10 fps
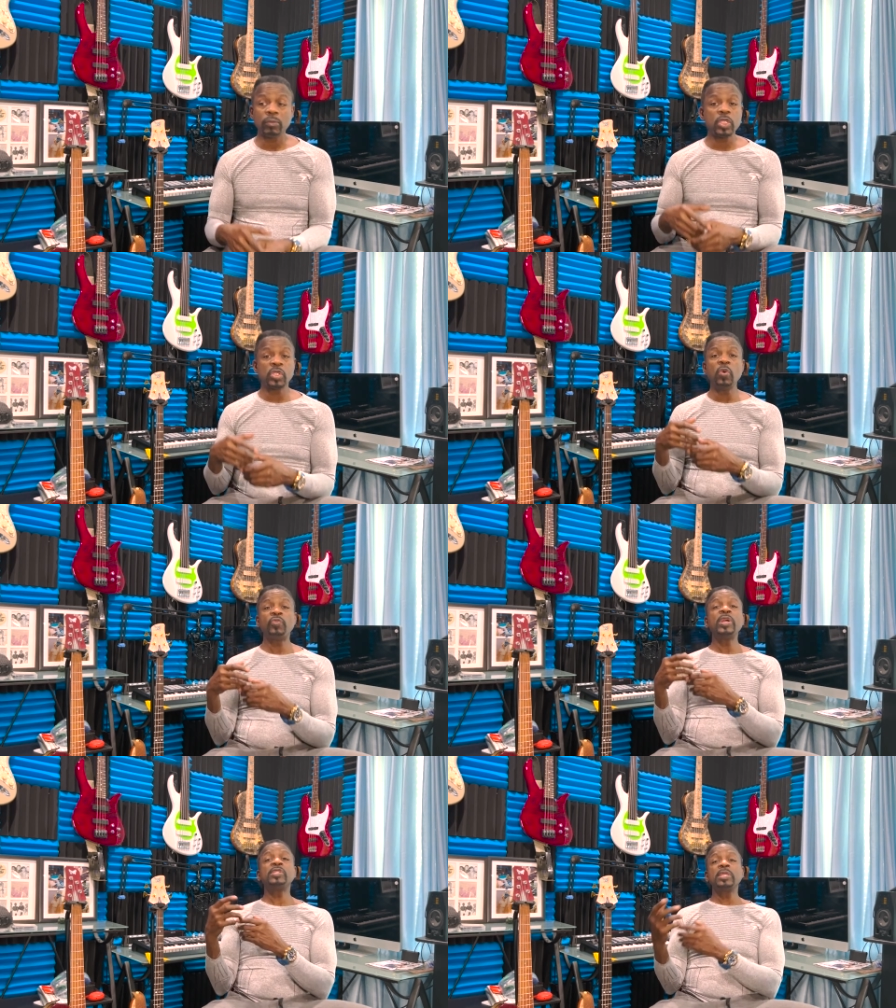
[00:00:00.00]
So,
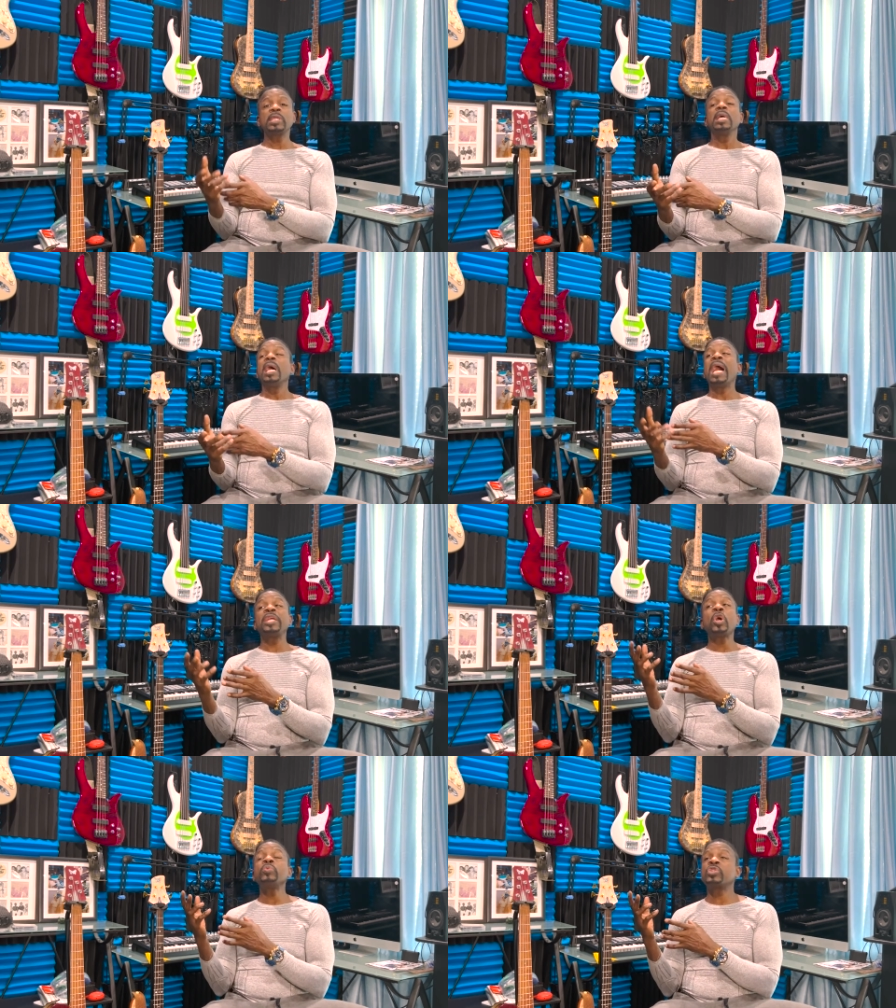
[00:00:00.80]
for instance, I
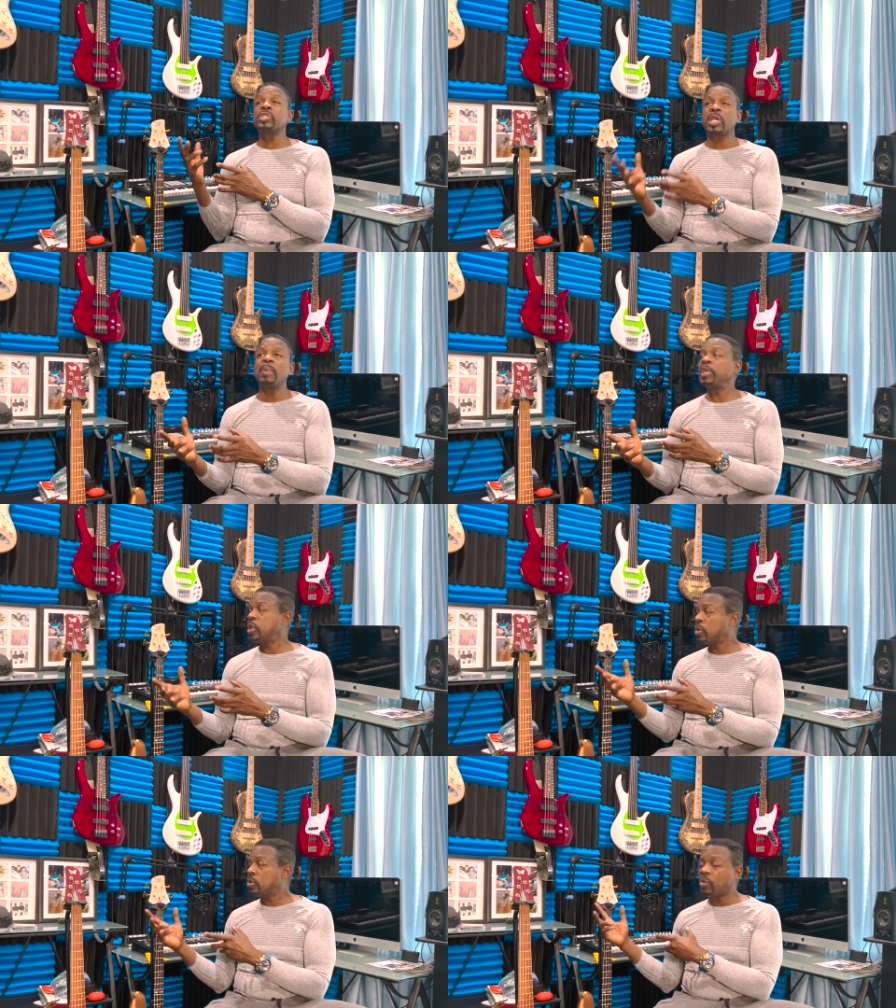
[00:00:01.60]
don't just come in
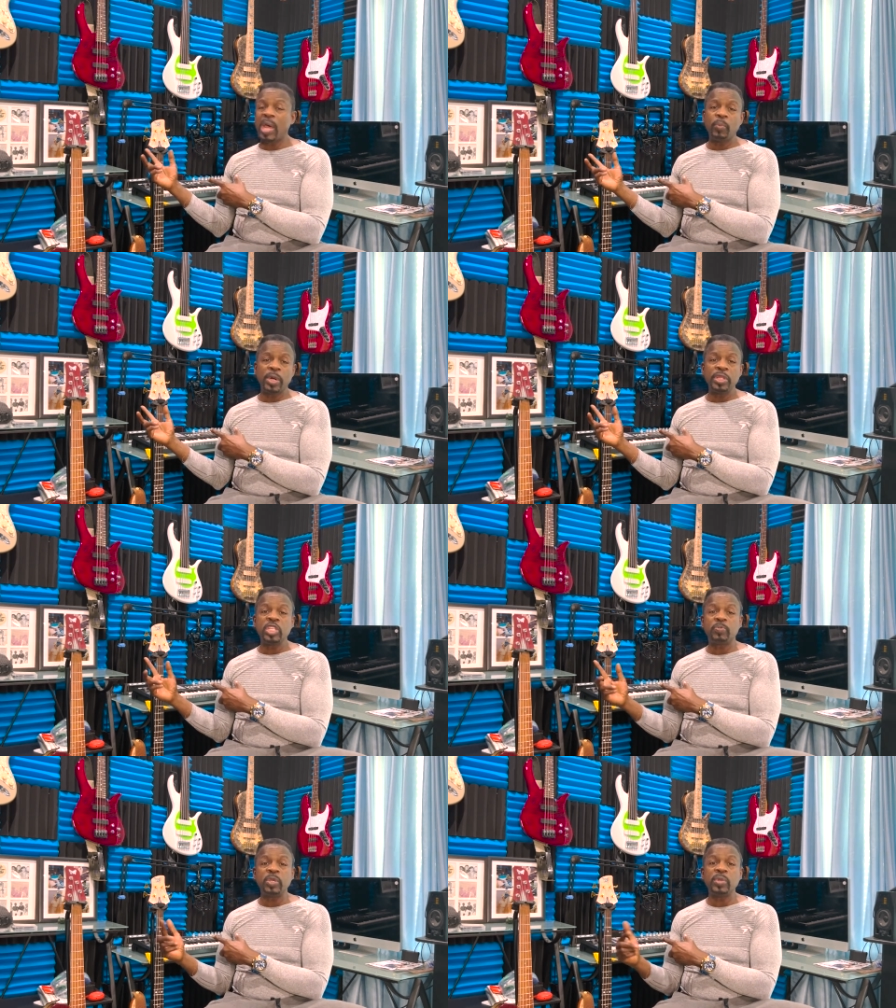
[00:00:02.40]
here and grab one of
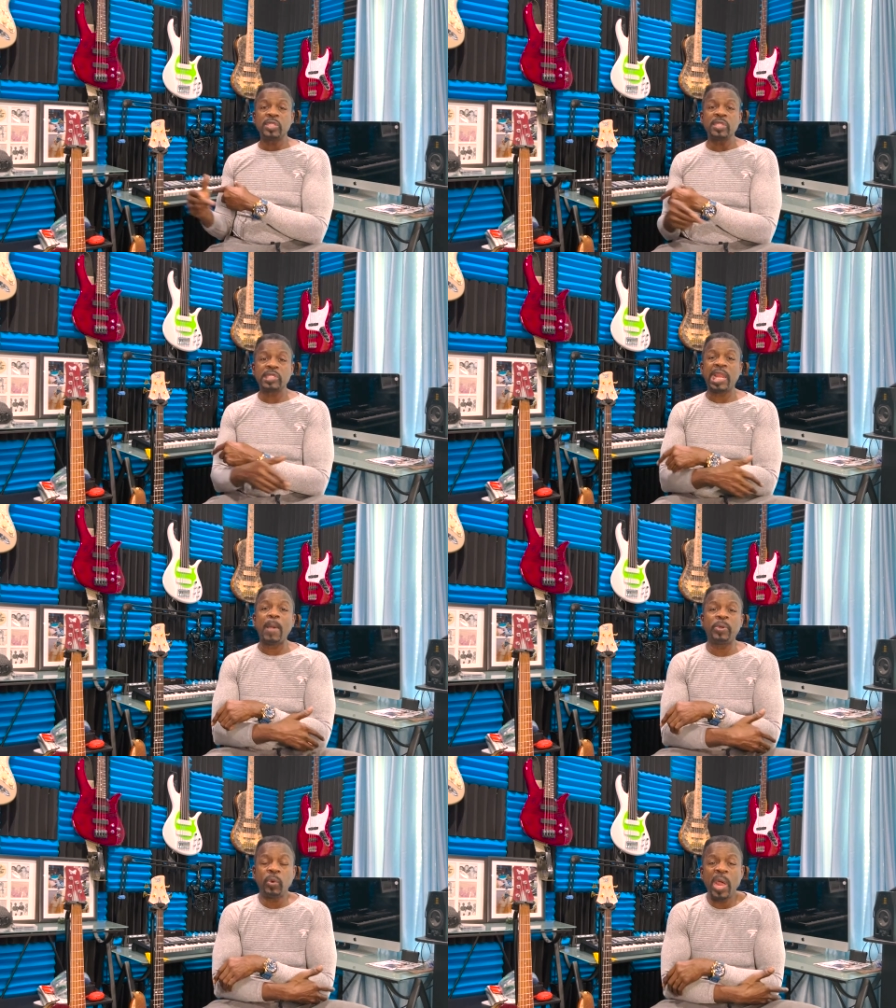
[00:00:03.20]
these beauties and
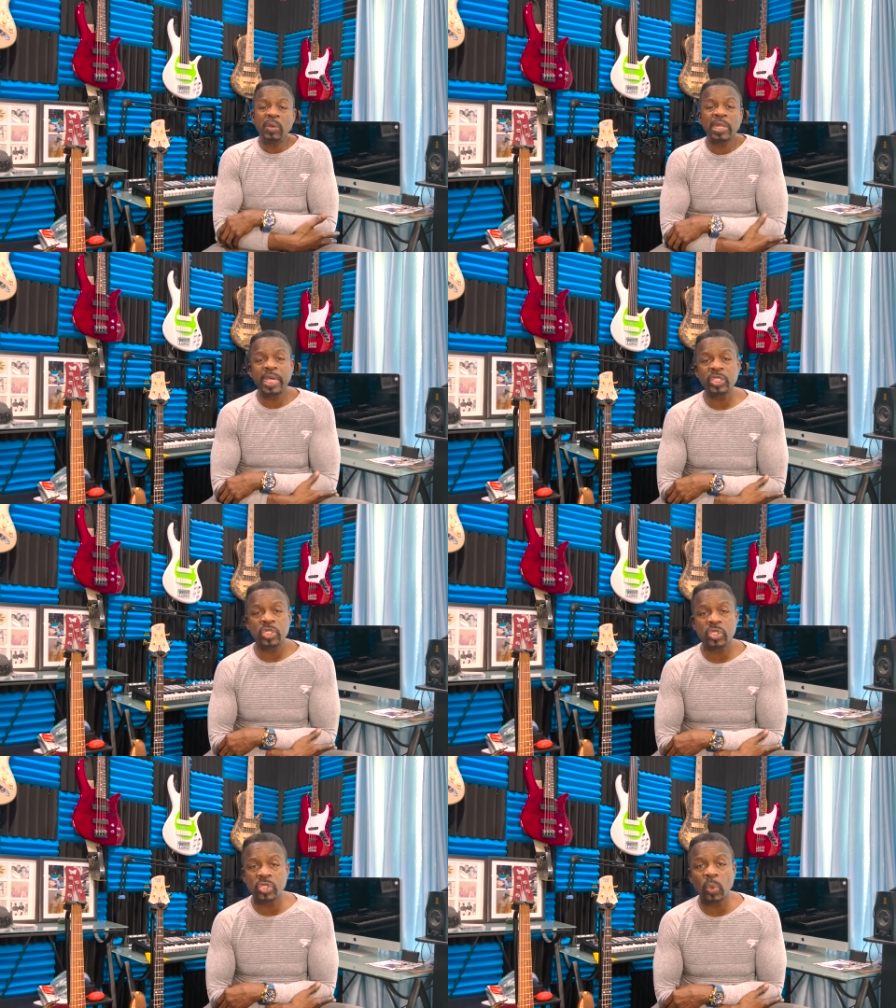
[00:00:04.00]
slap it around like it
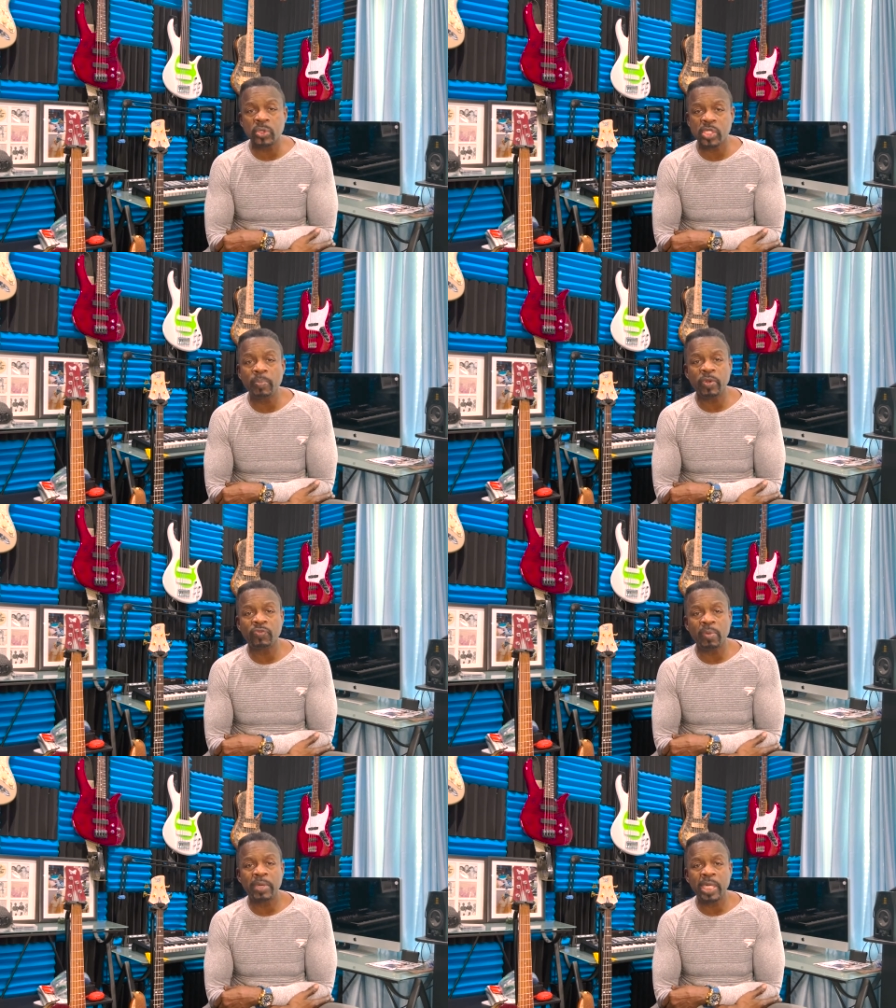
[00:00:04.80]
just stole something
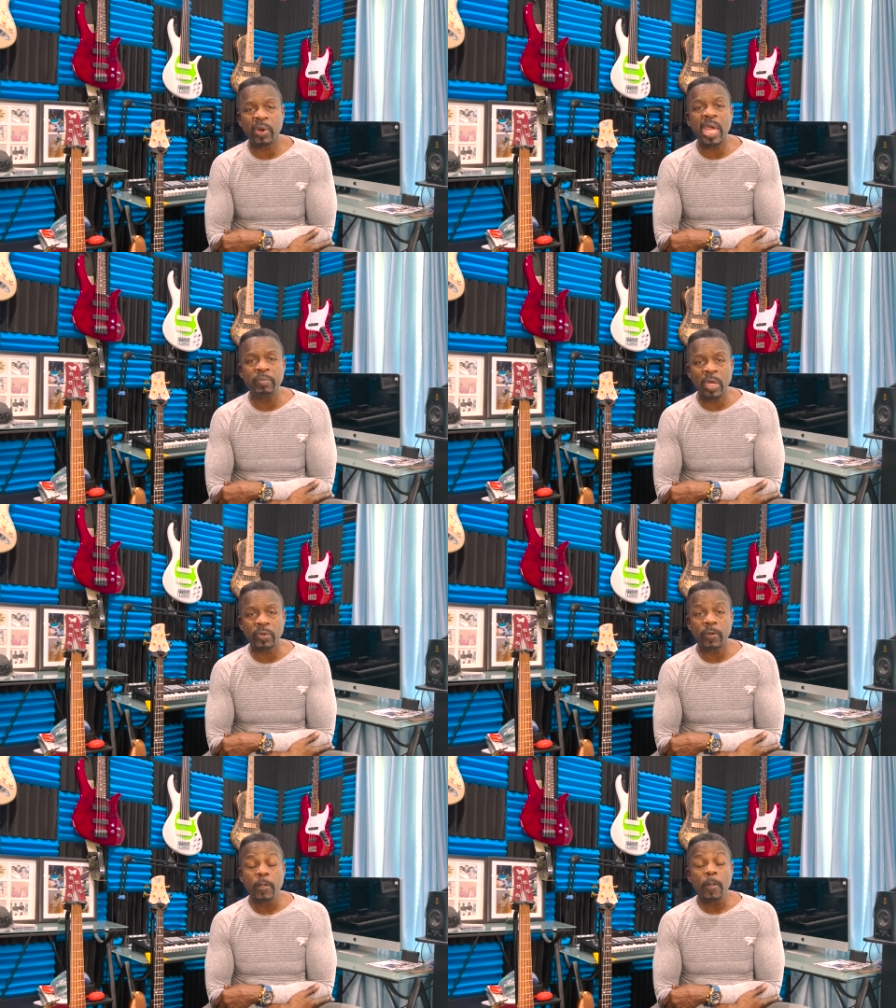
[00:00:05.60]
from my
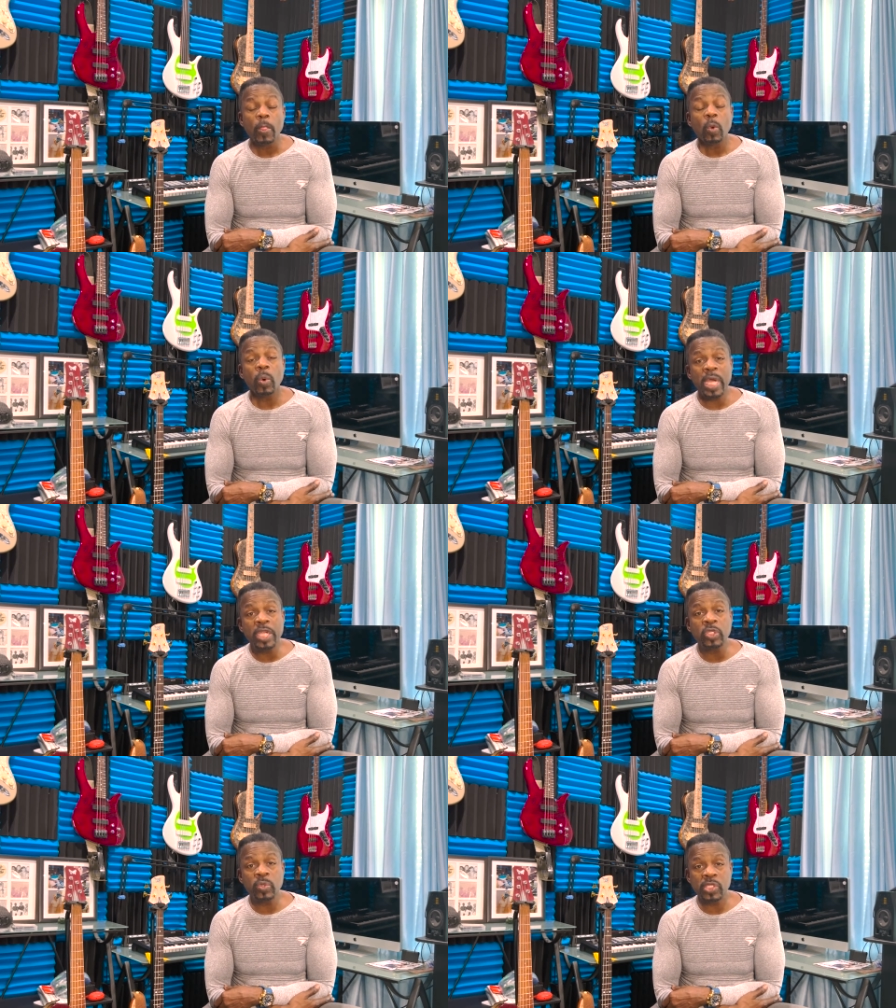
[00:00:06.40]
grandmother. What I
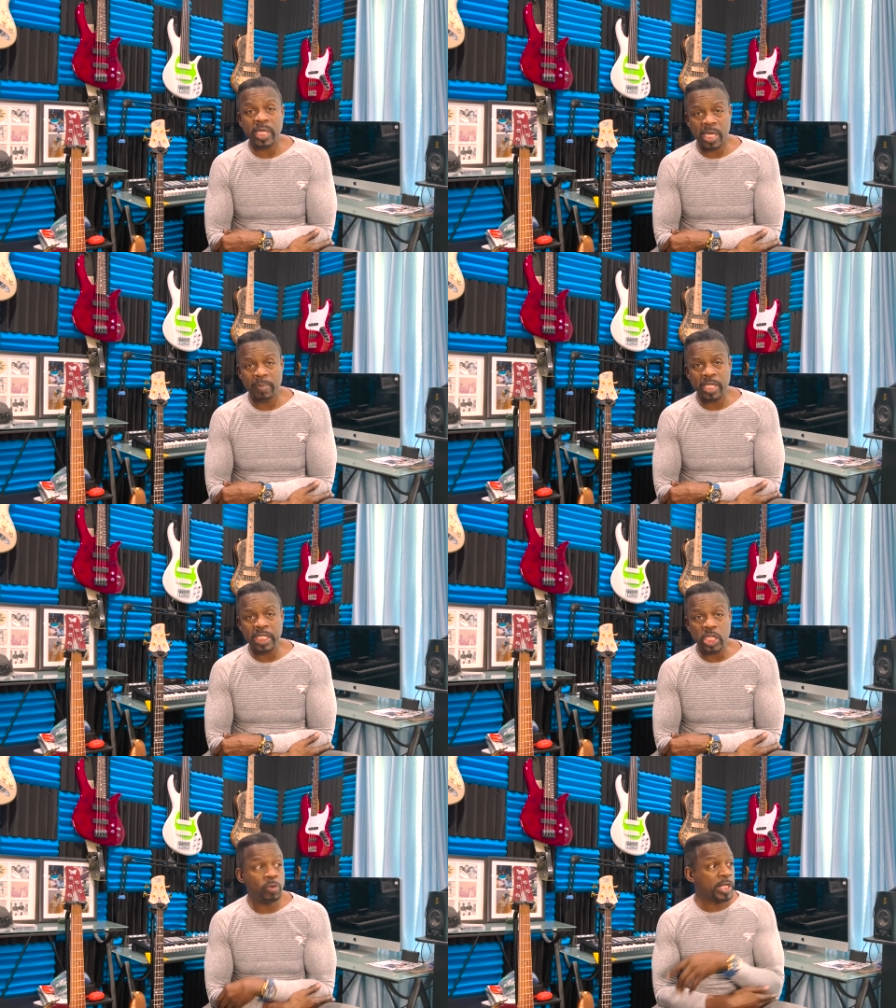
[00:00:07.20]
do is I come in
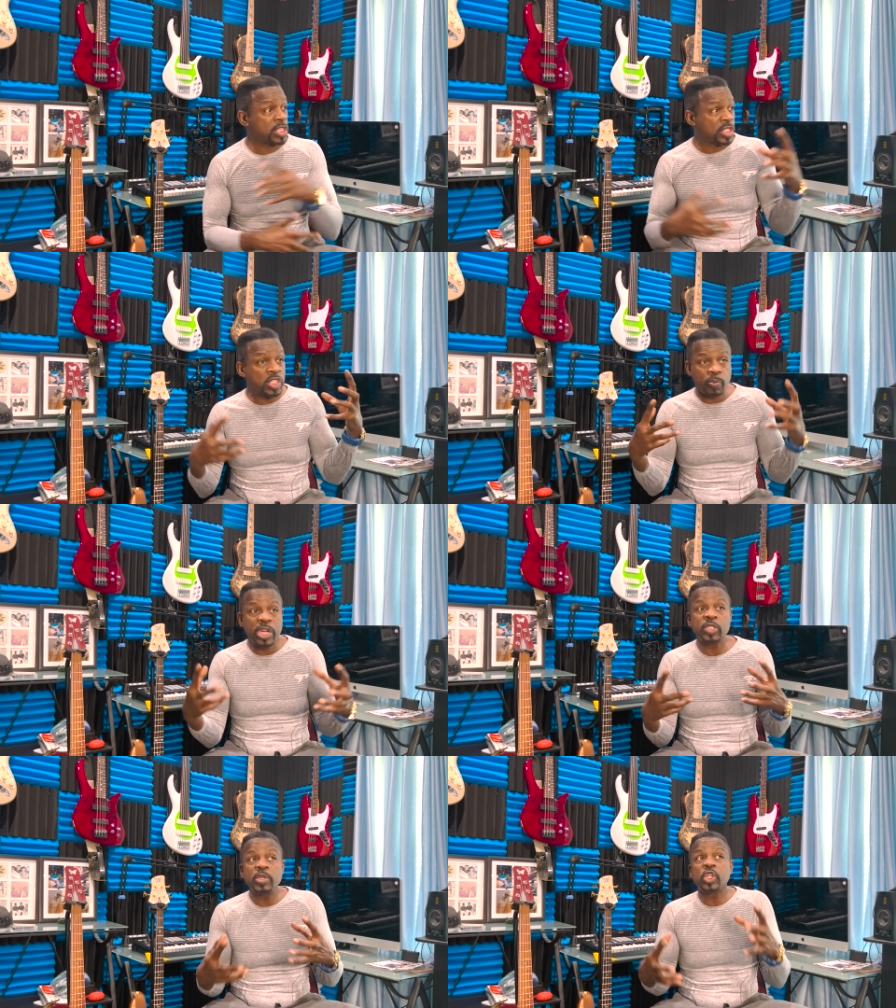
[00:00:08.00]
here because this brings me